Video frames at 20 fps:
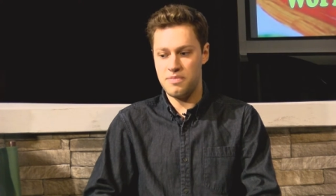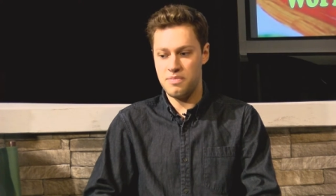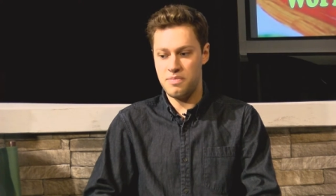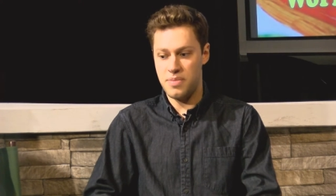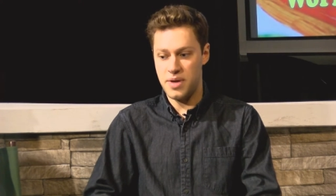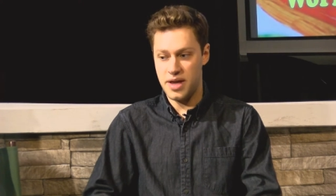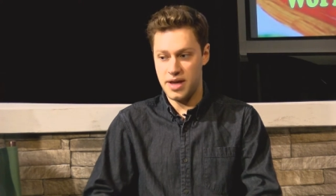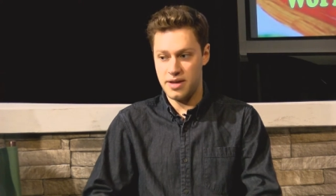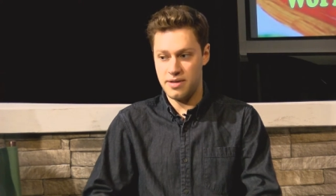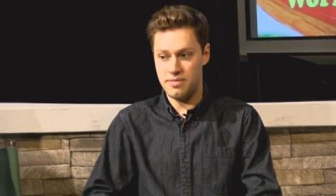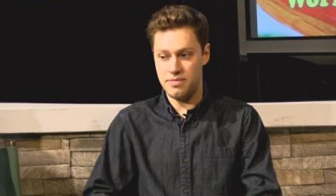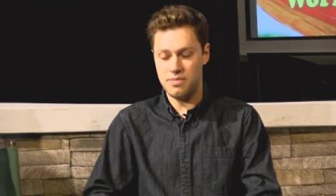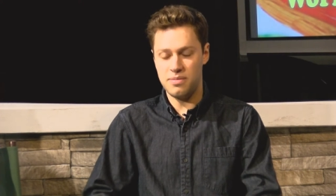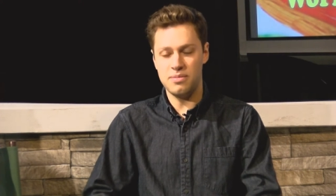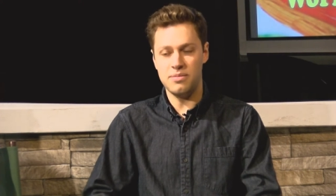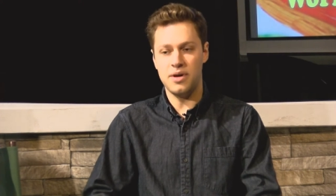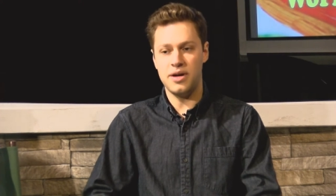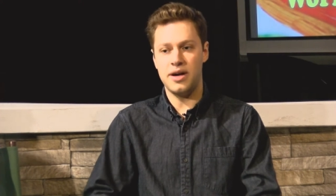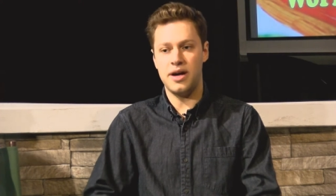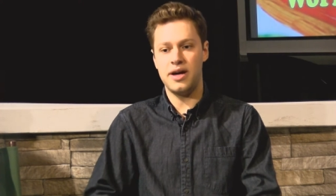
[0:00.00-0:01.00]
big
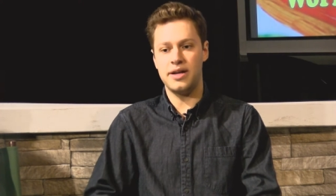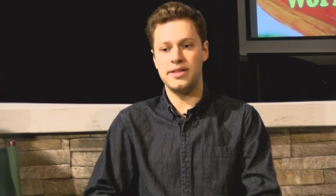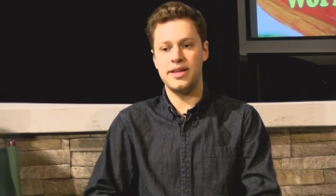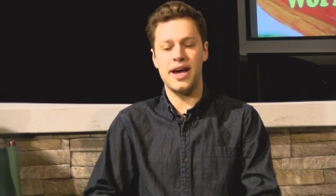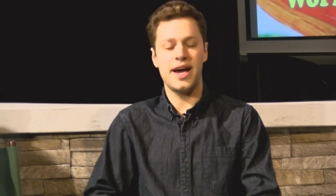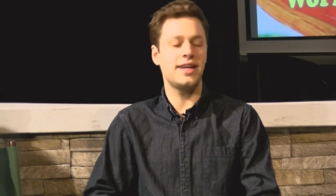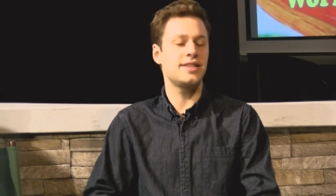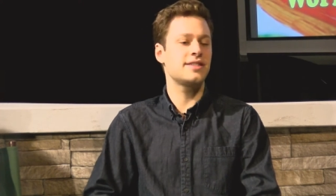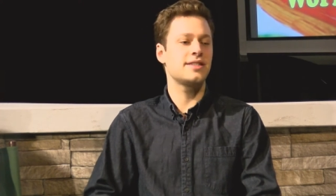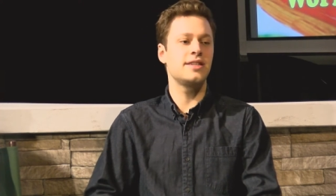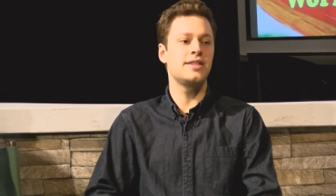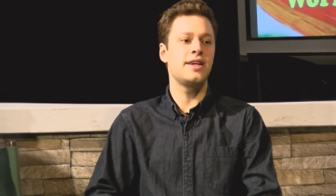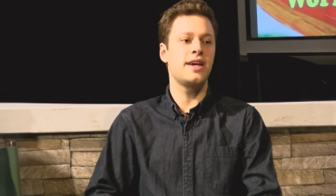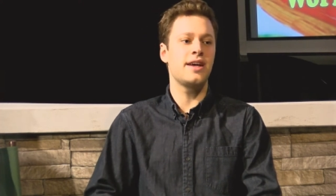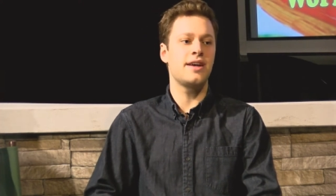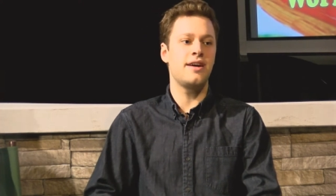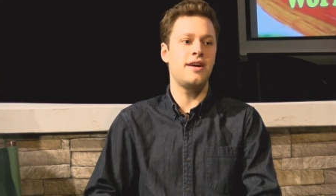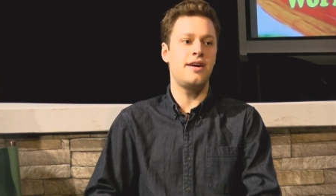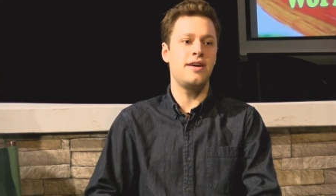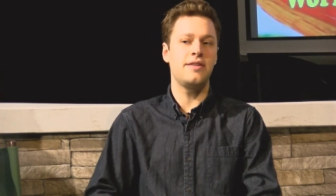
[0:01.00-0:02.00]
task to
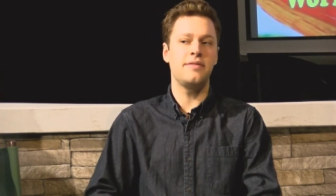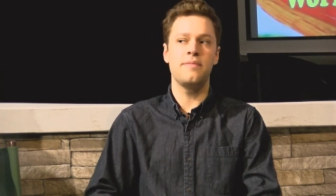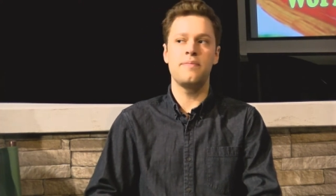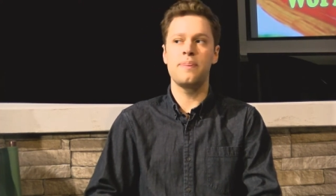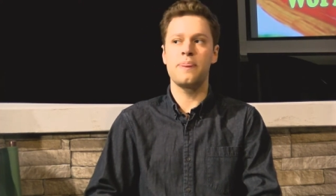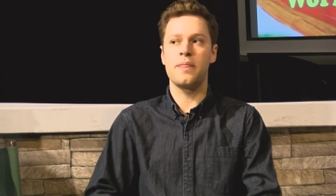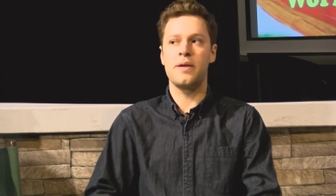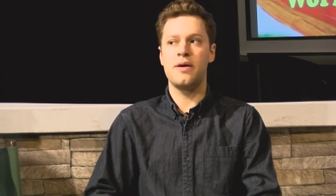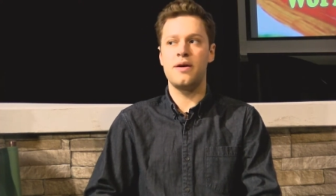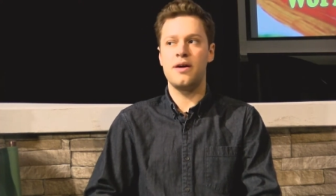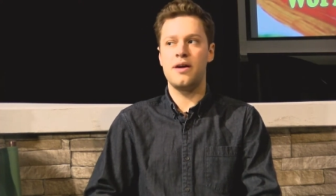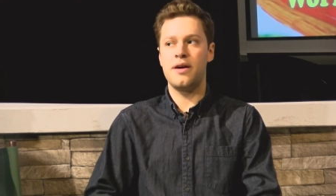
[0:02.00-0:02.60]
take on. Yeah.